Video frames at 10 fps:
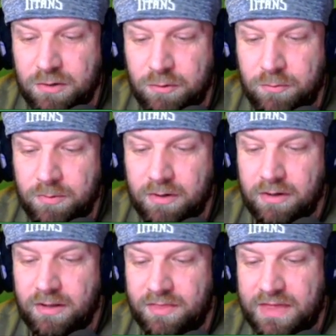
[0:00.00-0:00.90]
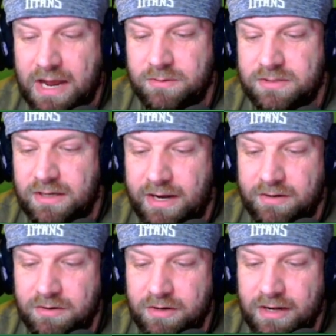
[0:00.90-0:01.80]
two thousand
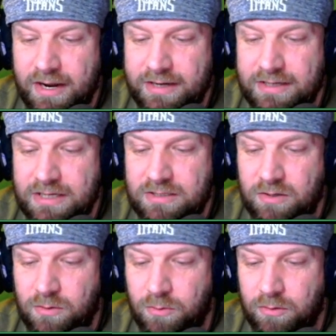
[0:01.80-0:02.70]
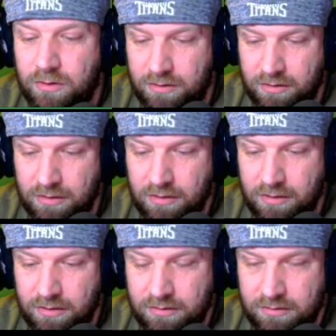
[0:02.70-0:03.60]
nine hundred ninety two
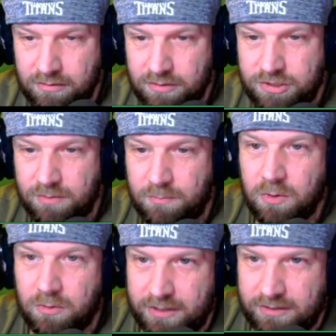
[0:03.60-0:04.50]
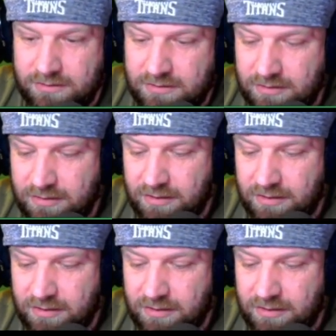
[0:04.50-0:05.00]
SHIB coins.